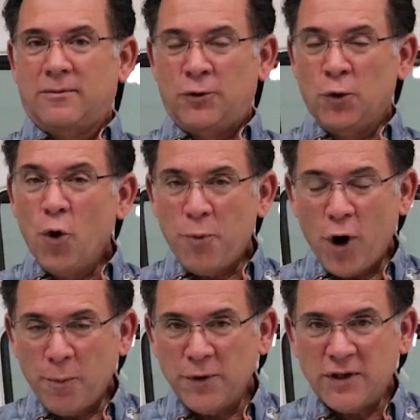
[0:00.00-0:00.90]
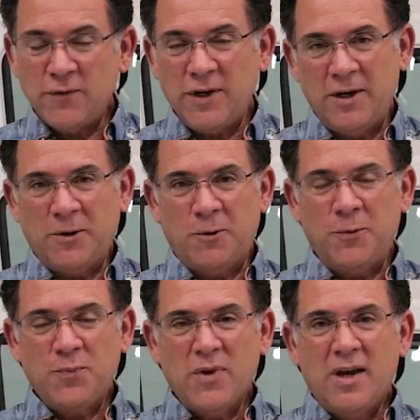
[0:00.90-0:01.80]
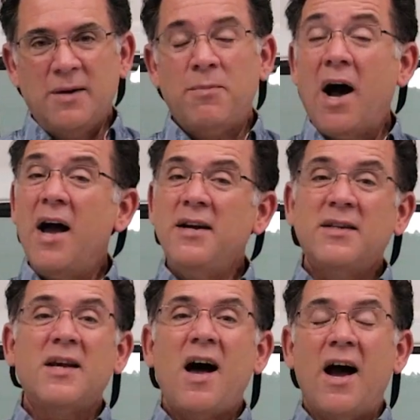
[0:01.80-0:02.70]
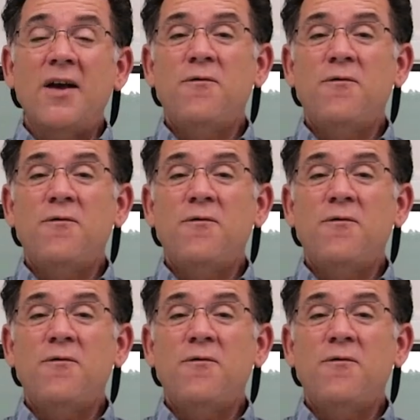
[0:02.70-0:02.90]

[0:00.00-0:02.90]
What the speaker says: dual-purpose vehicle. By design,